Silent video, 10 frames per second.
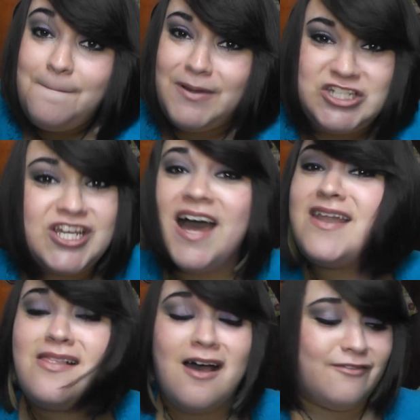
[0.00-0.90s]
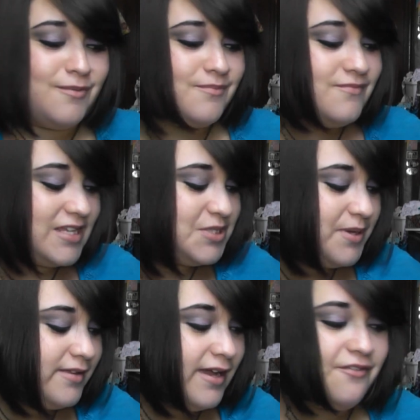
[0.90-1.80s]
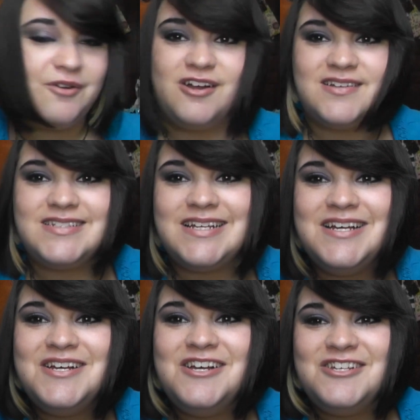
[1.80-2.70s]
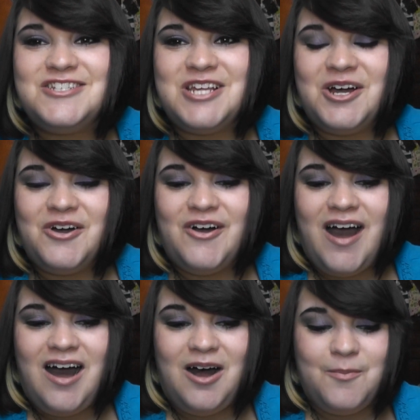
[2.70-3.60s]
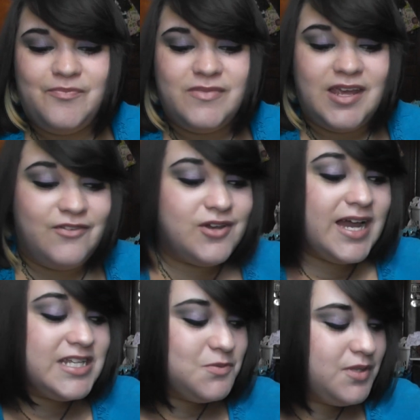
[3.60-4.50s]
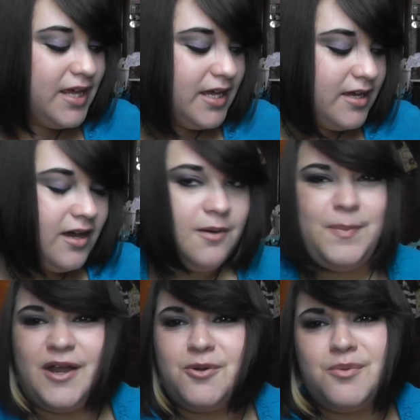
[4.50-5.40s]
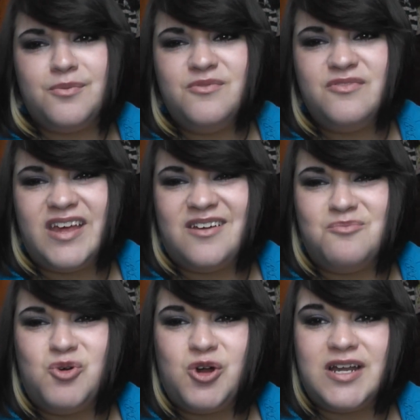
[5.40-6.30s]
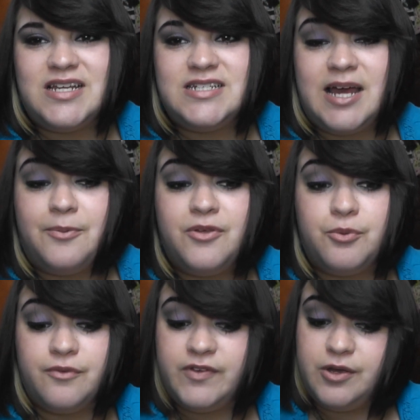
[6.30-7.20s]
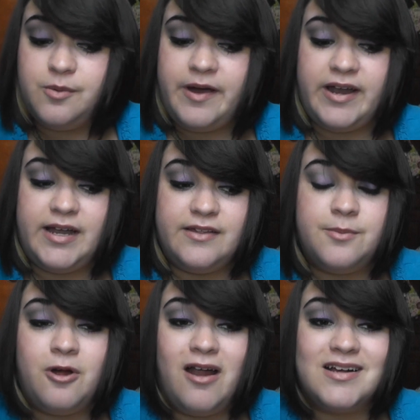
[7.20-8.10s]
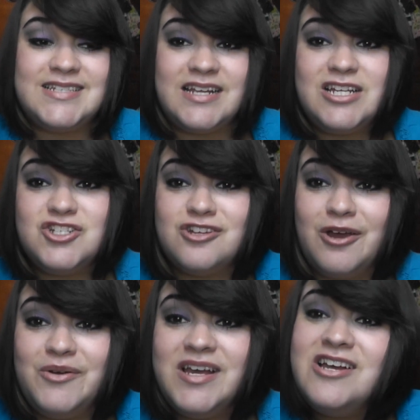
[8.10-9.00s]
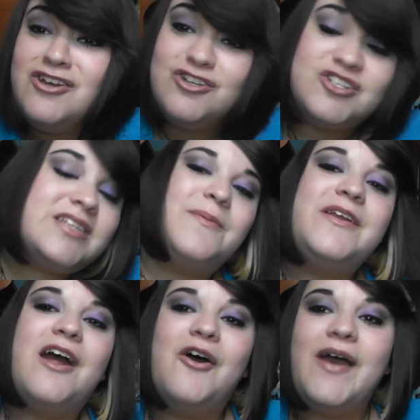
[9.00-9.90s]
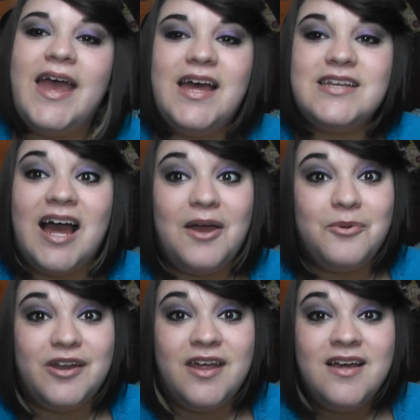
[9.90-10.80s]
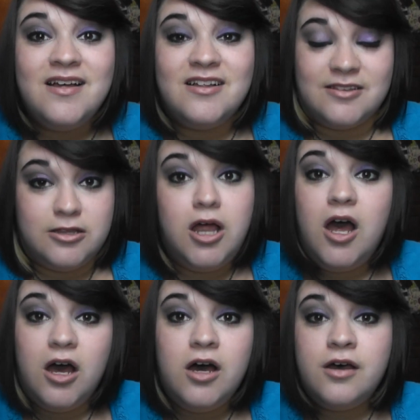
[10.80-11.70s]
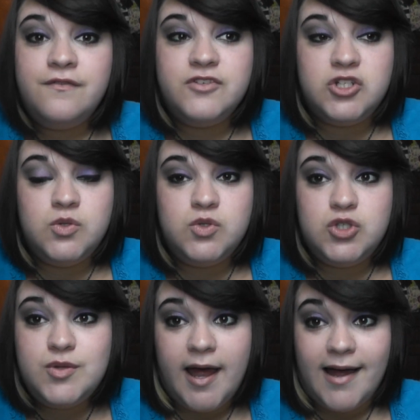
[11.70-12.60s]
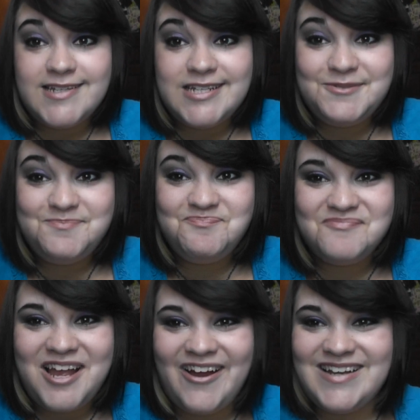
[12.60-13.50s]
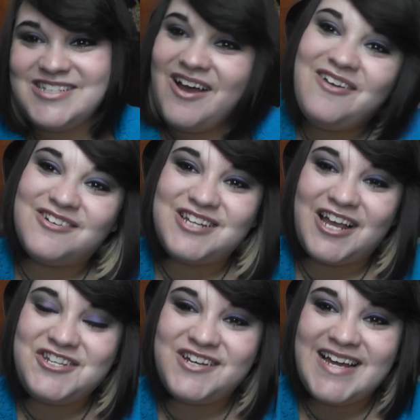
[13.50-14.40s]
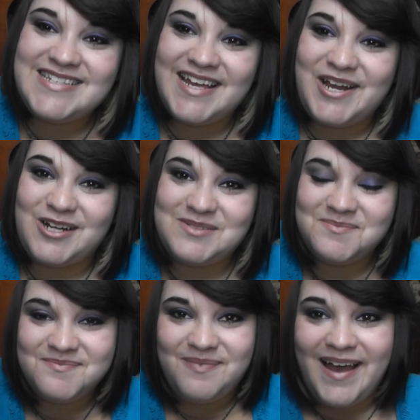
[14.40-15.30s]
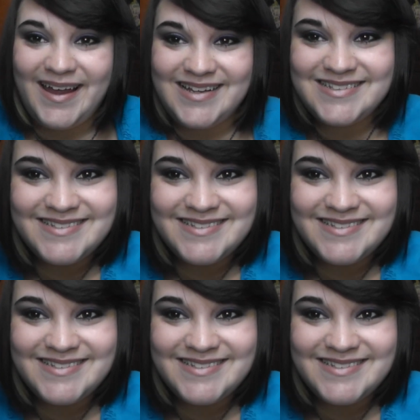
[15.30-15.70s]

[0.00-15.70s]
but you gotta love them. That's the way life works. So, um, if you guys would like a better, like more in-depth review about any of the products that I showed, just let me know, and I would love to do that. Alright, so I will talk to you guys later. Bye.